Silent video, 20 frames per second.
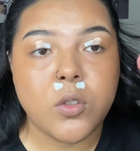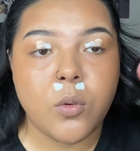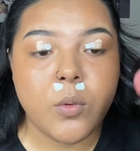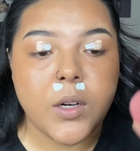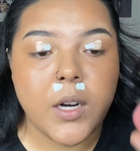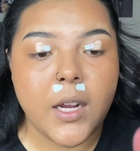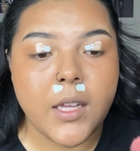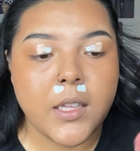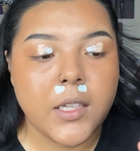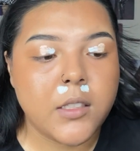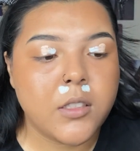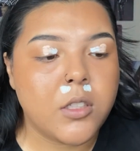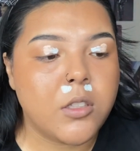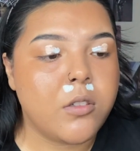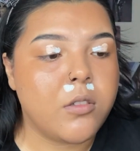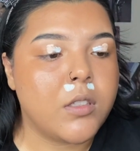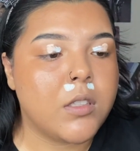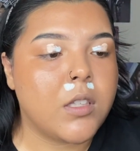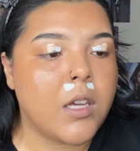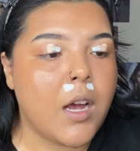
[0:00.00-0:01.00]
what I like to
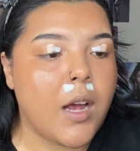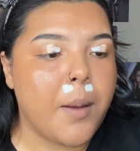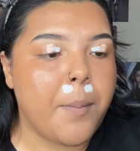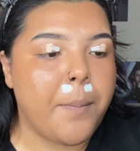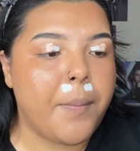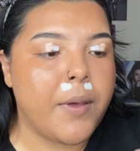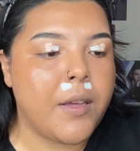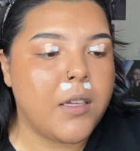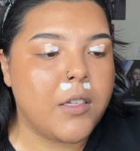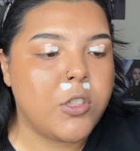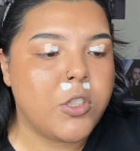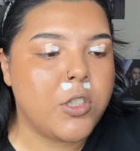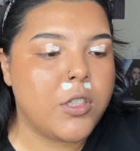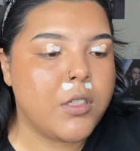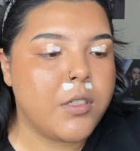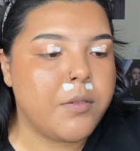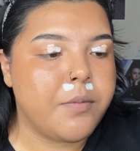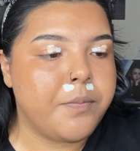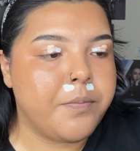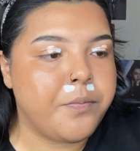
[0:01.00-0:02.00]
do is I pinch
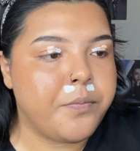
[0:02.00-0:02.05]
it